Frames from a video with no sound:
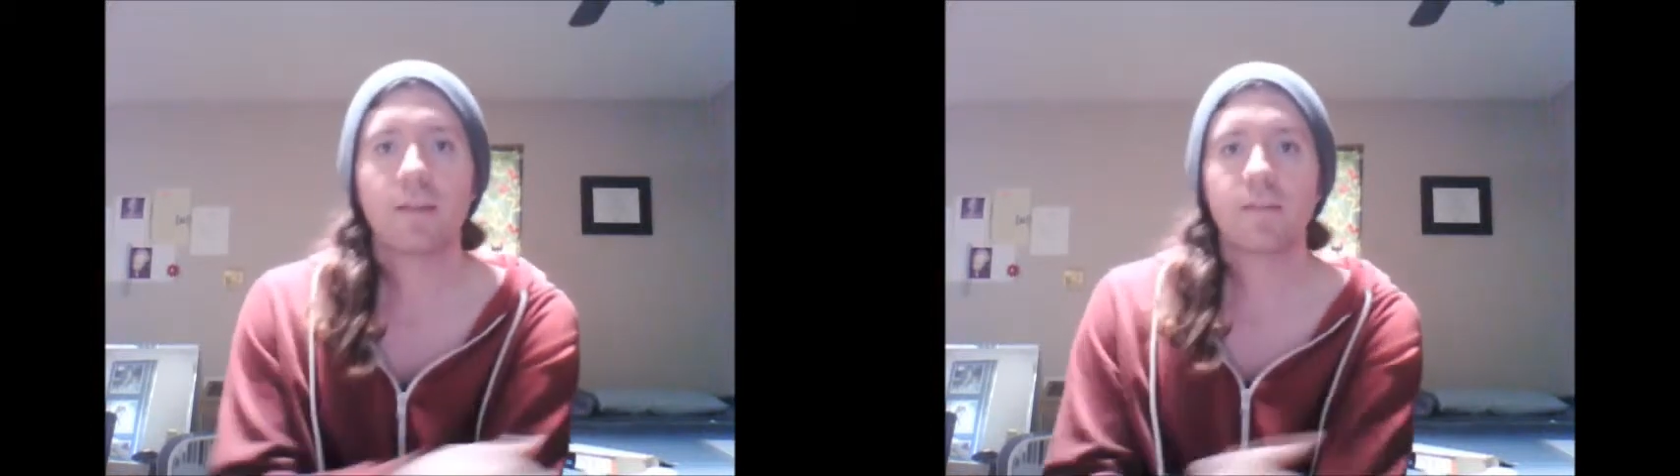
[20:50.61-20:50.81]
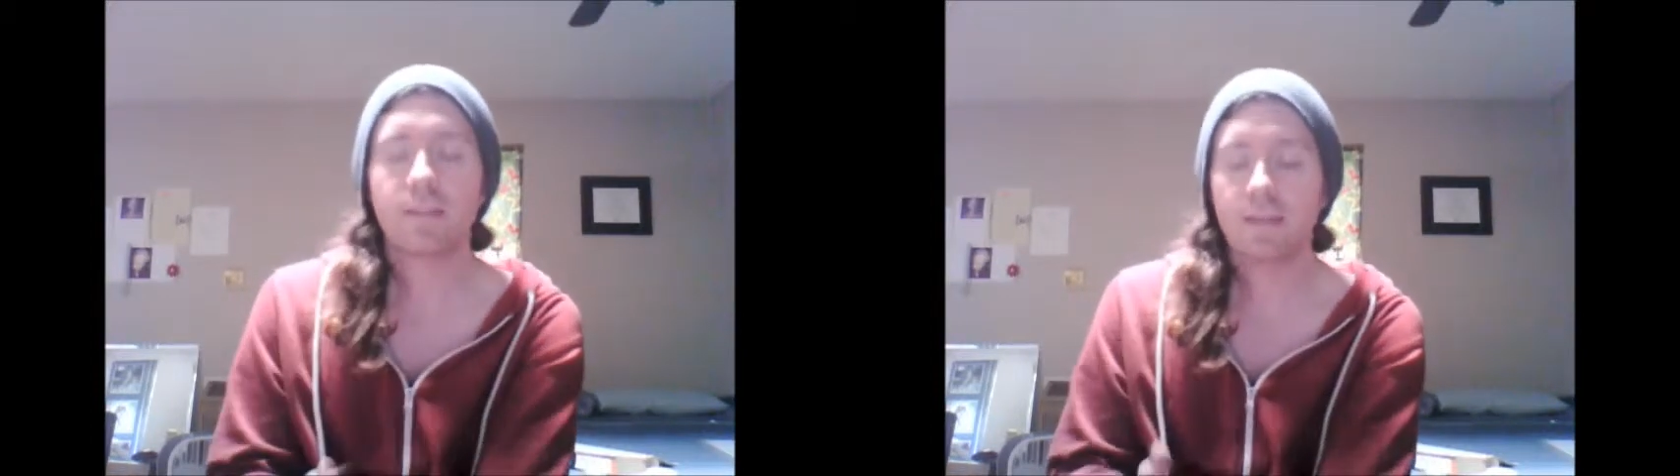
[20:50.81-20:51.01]

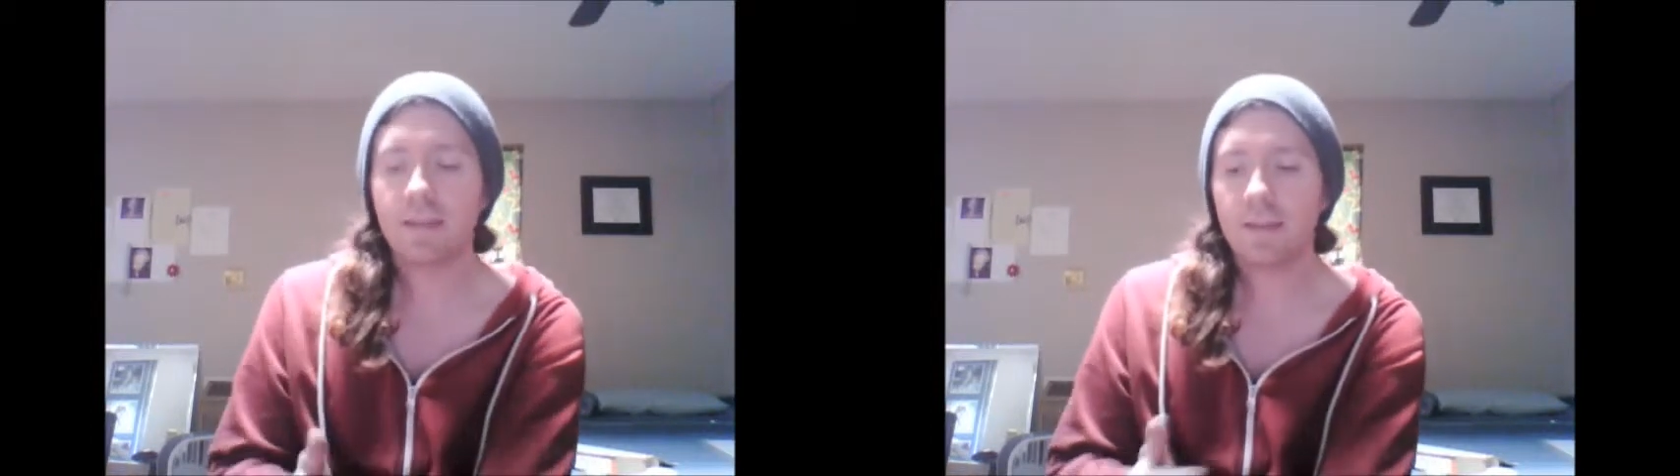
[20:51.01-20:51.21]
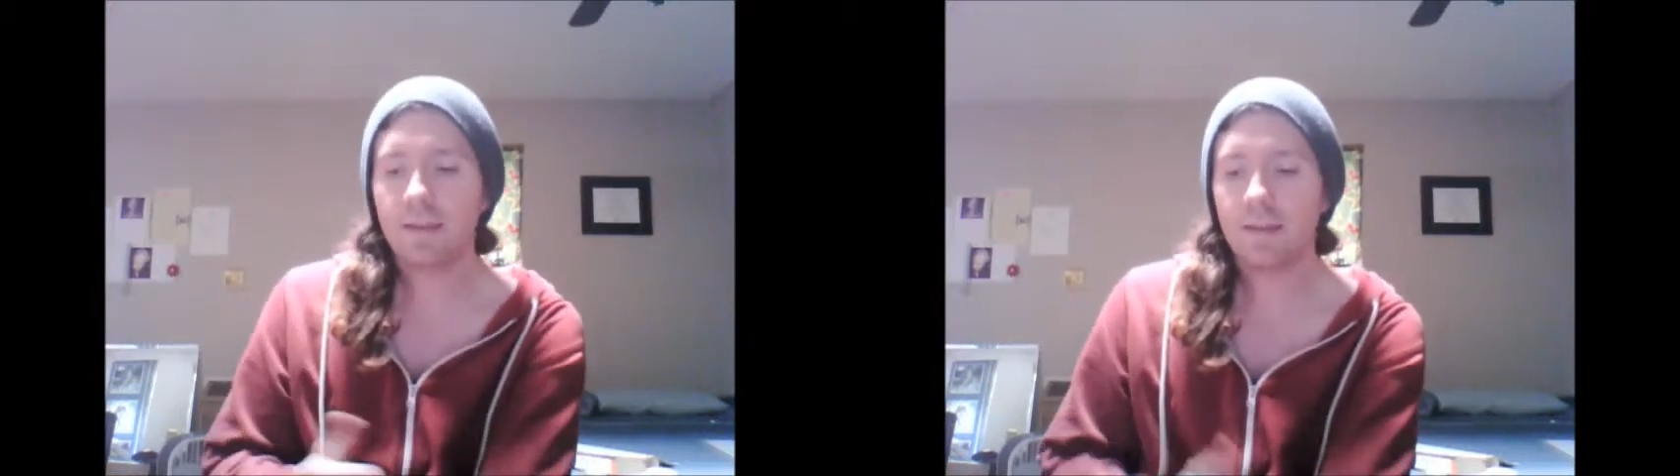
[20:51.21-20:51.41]

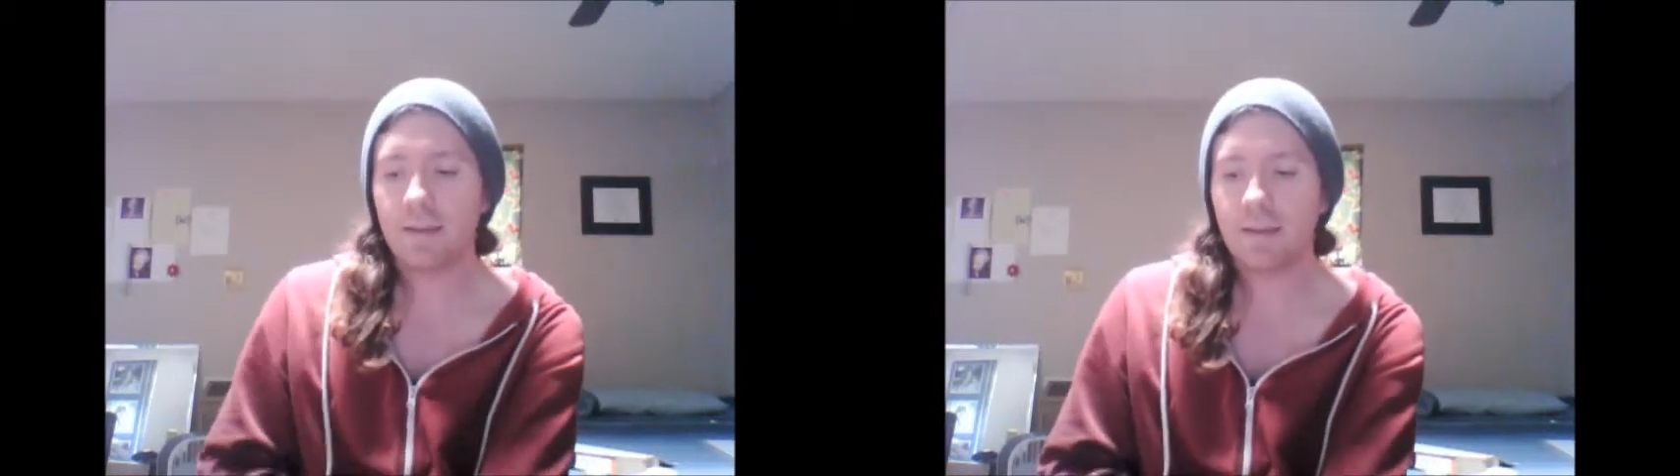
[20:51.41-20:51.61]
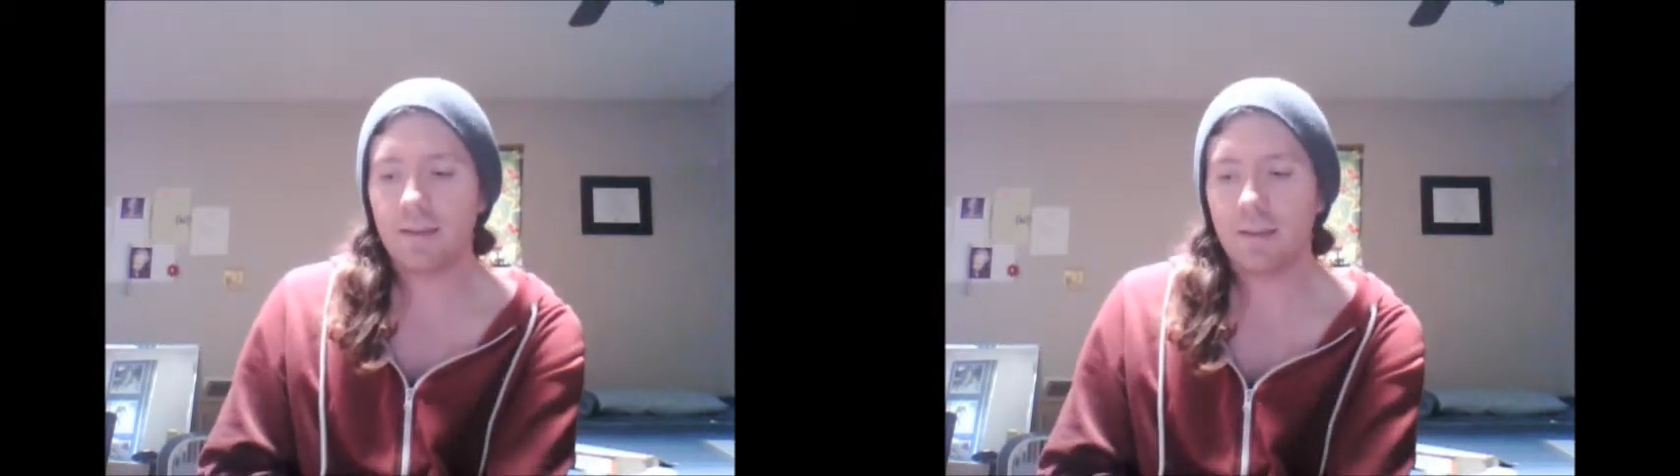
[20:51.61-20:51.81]
thinking,
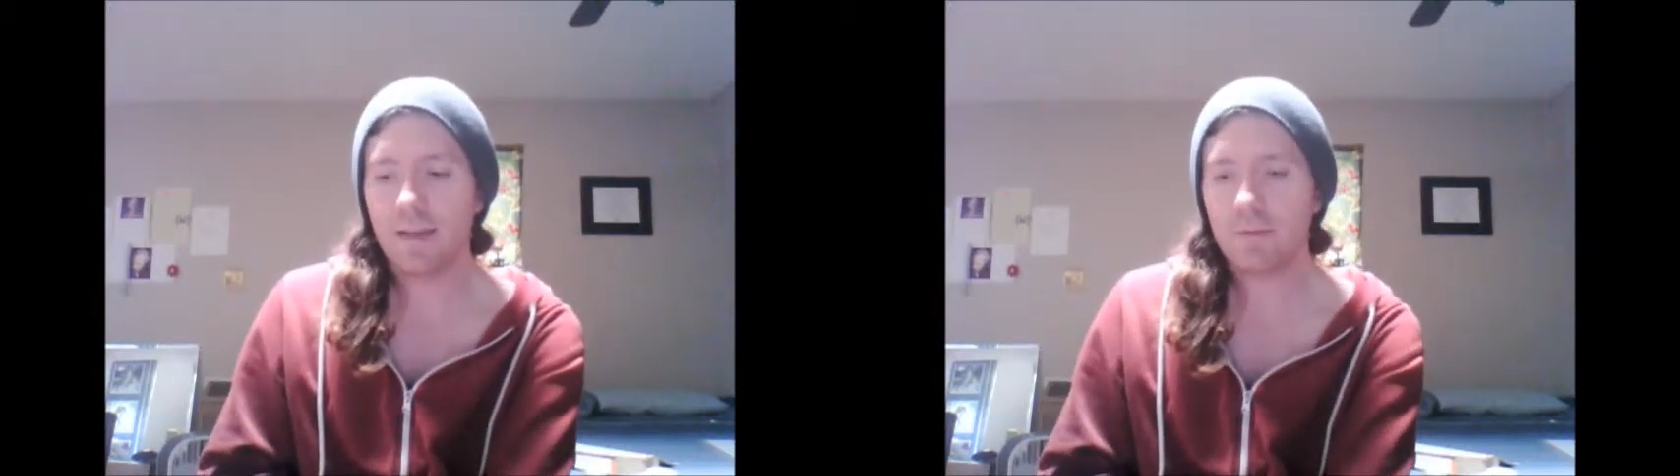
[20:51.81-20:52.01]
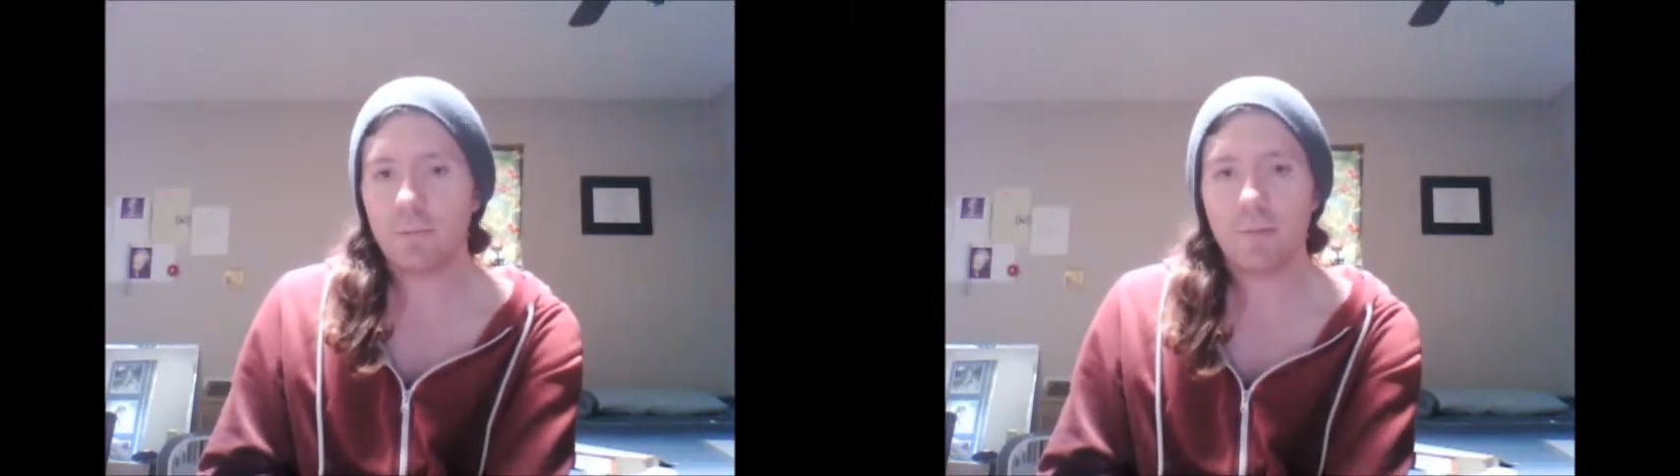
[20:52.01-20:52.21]
and I
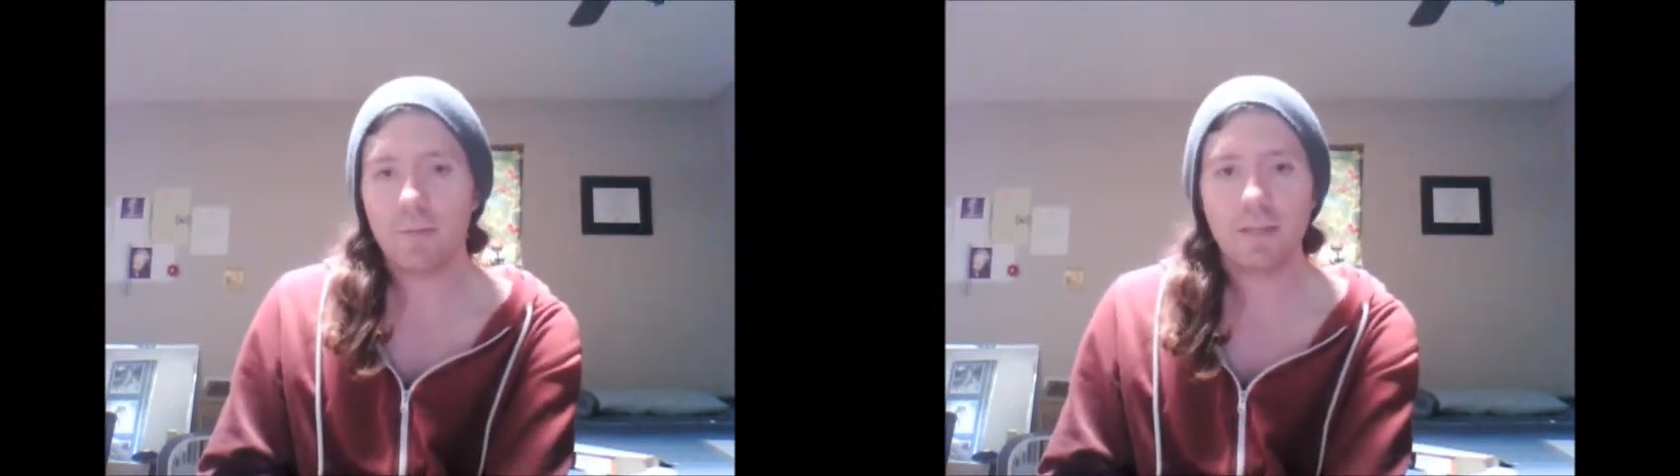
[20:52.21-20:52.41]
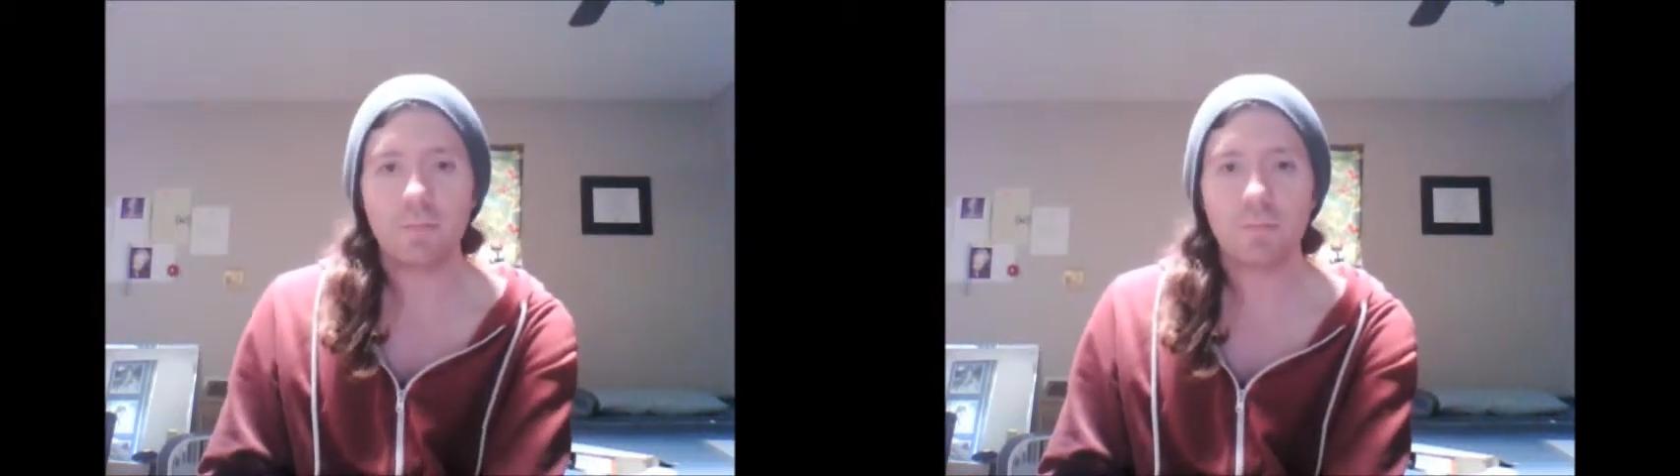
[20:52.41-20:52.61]
have
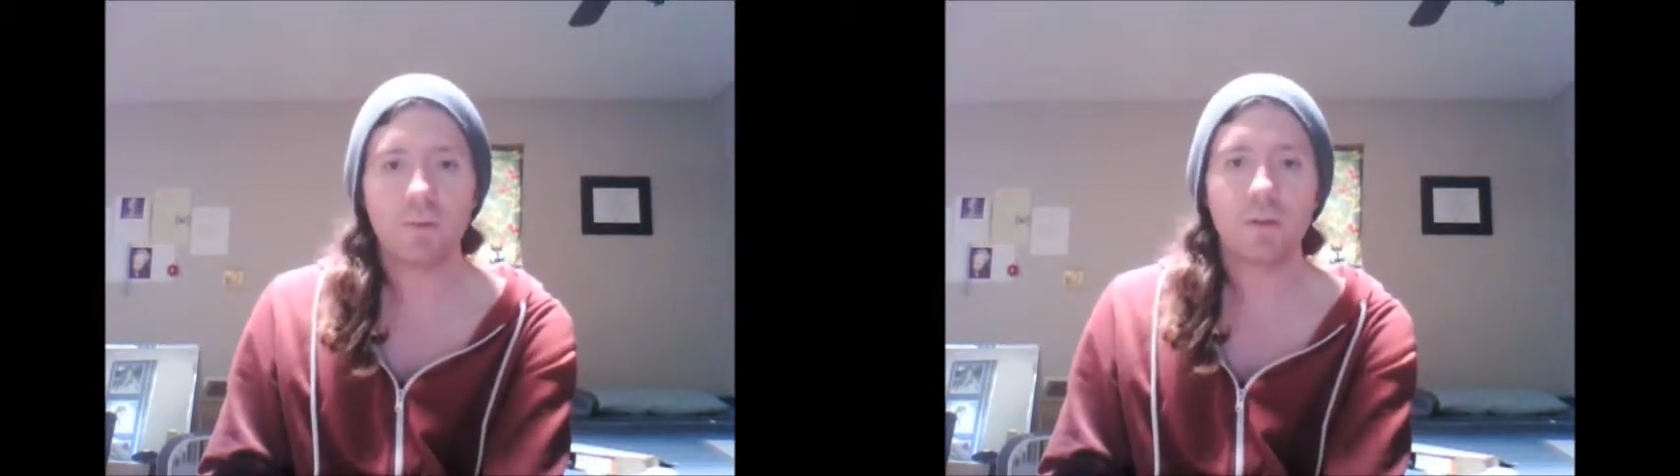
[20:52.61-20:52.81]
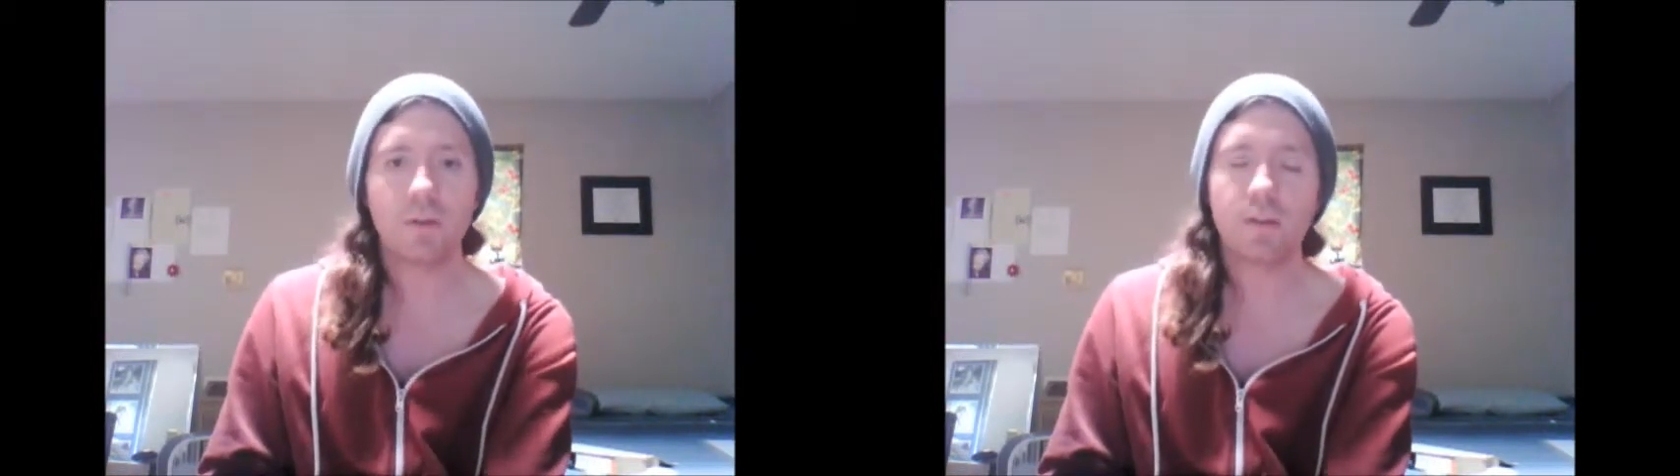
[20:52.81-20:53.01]
many
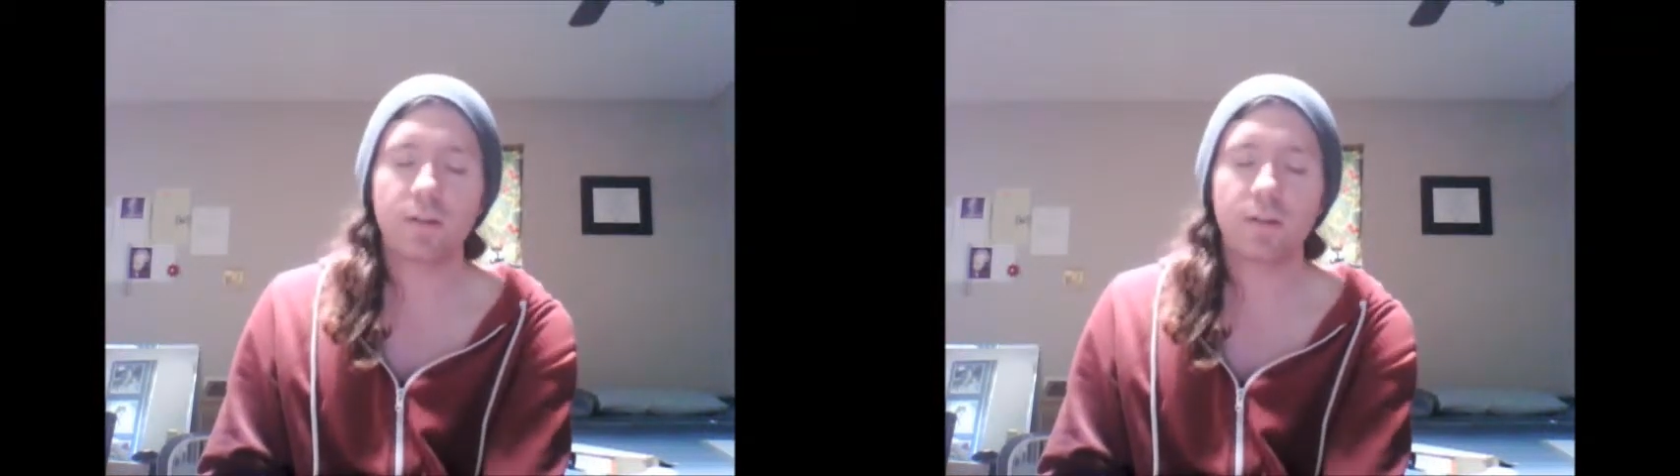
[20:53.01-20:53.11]
more